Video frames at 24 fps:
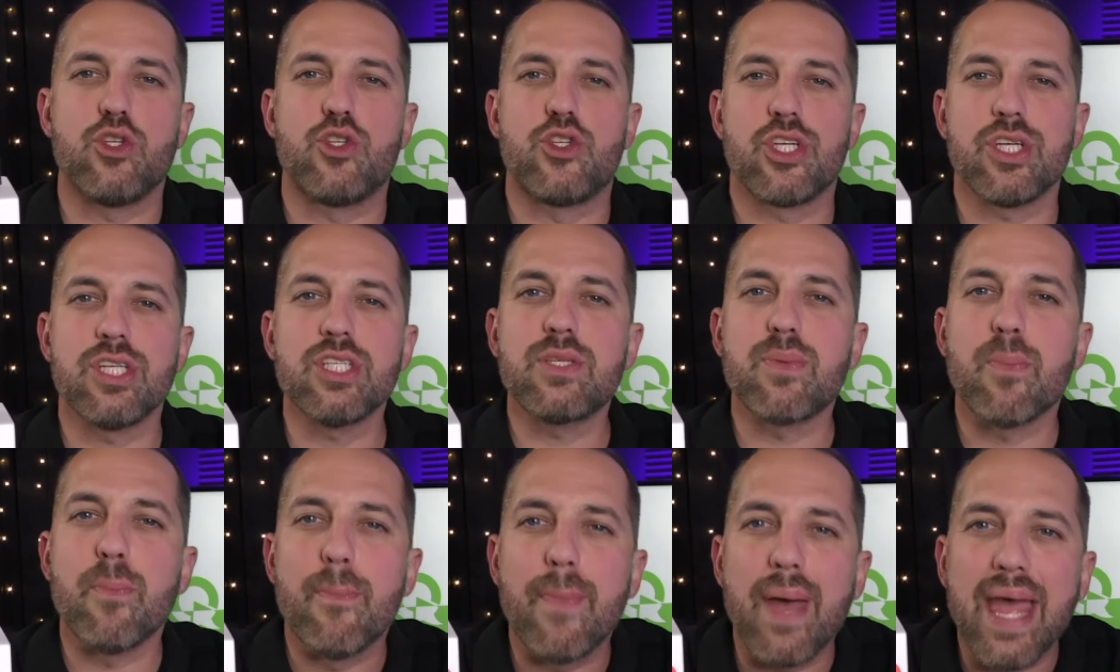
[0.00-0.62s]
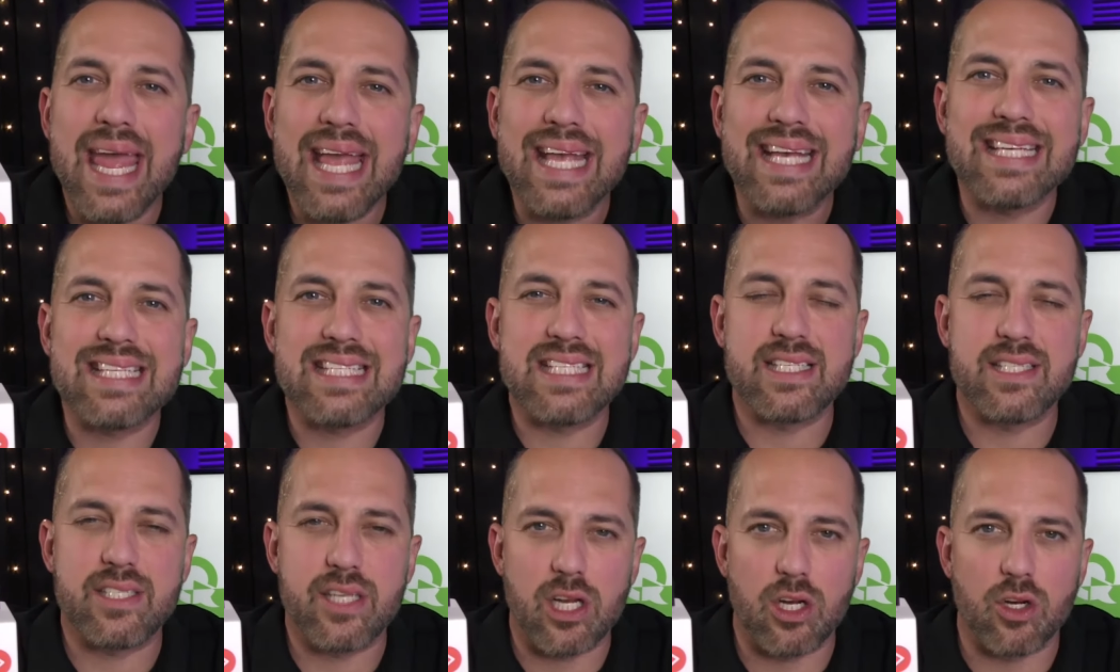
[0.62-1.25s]
just make a
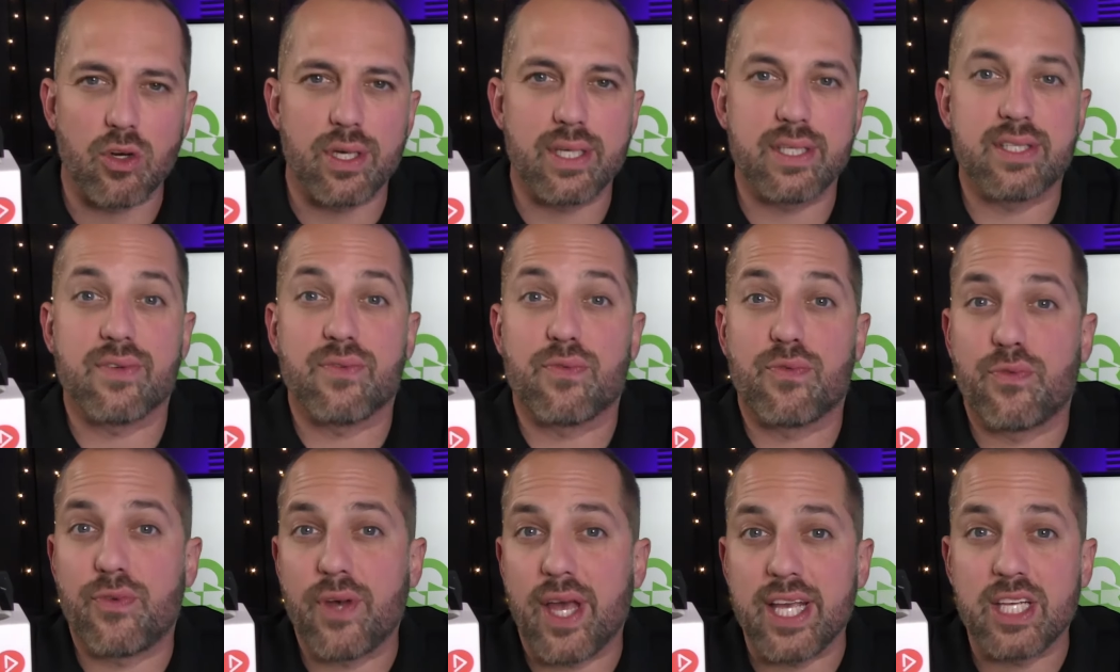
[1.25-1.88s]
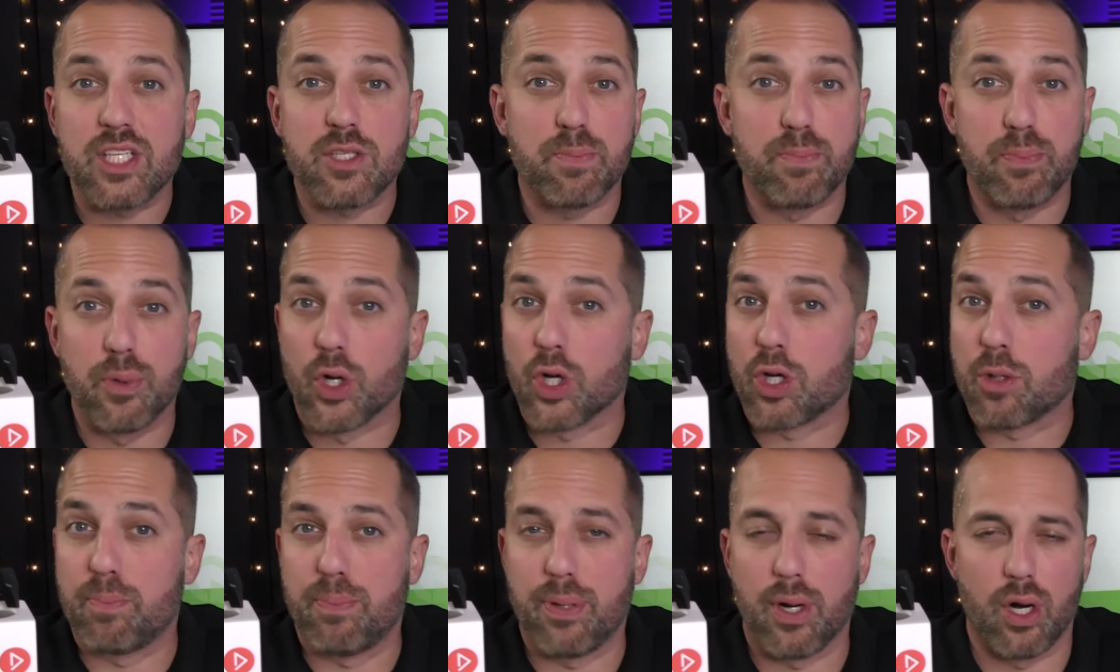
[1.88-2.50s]
series of
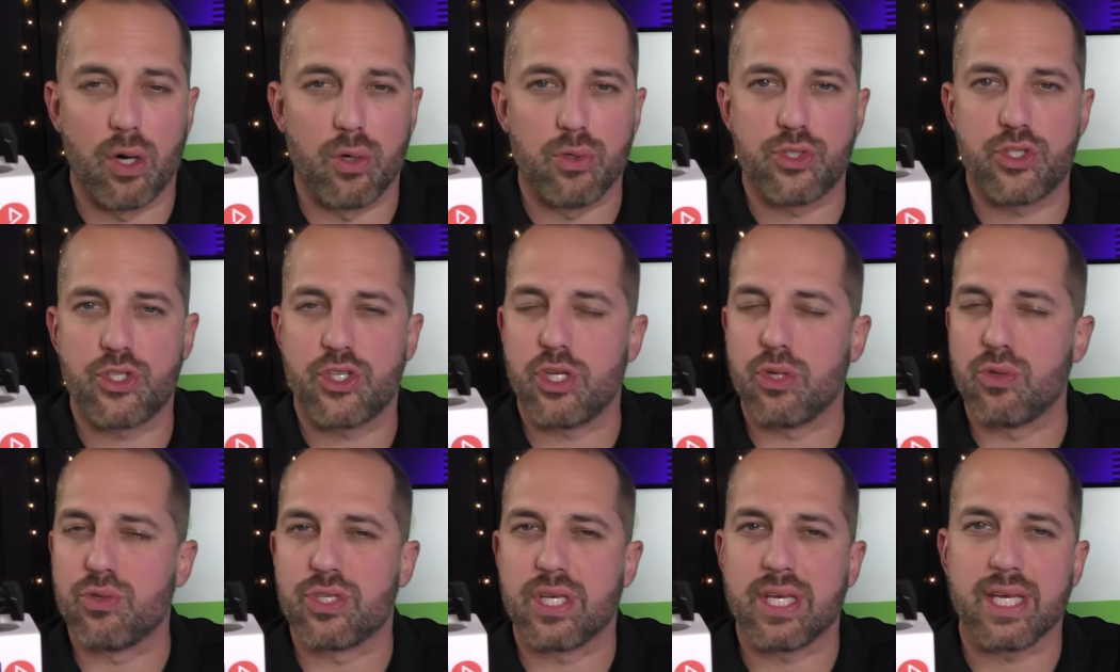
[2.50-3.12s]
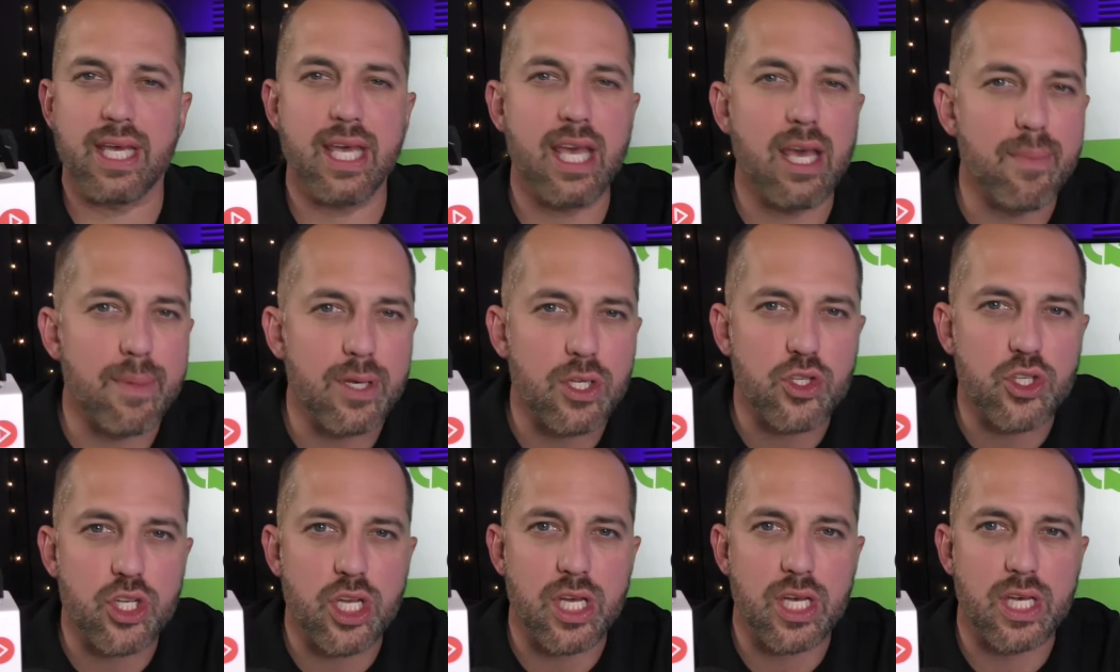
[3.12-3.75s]
Facebook posts using
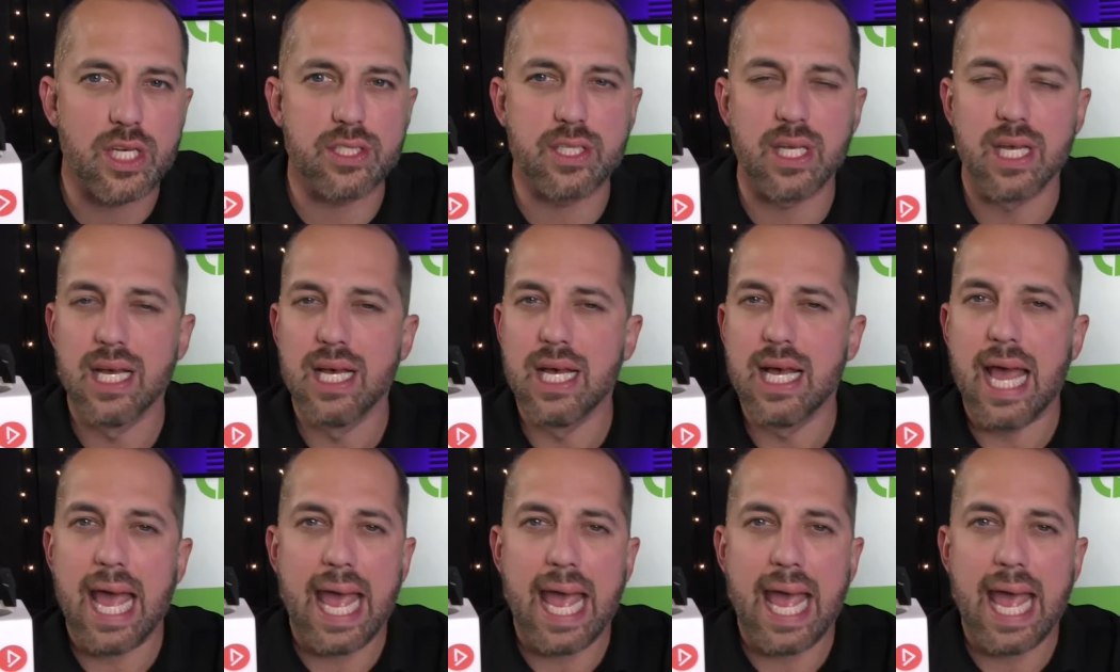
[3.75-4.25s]
images,